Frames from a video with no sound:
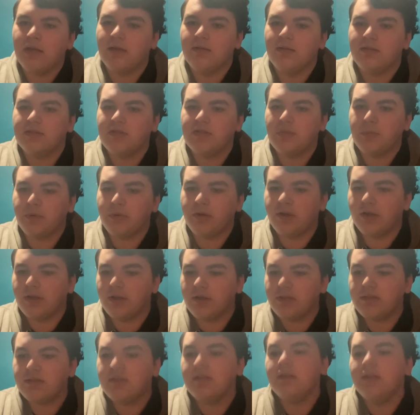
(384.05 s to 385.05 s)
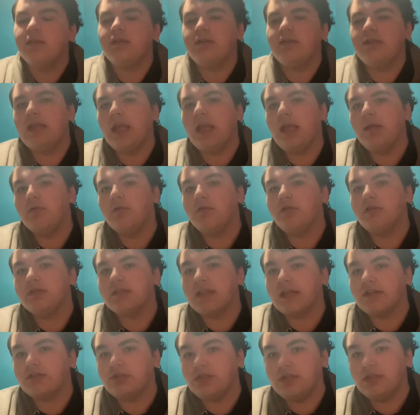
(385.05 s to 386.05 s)
Surprise! Gabriel's
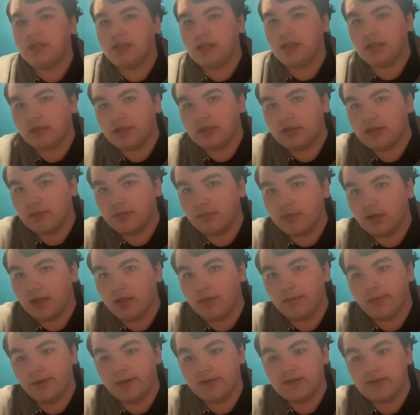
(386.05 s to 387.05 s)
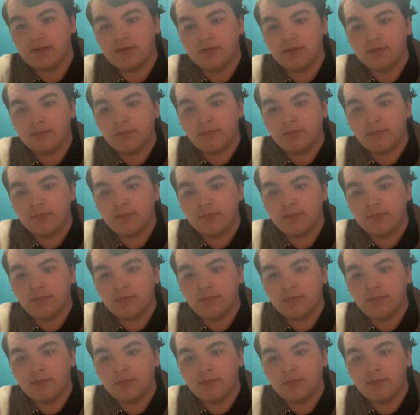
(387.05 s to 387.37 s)
actually killing the babies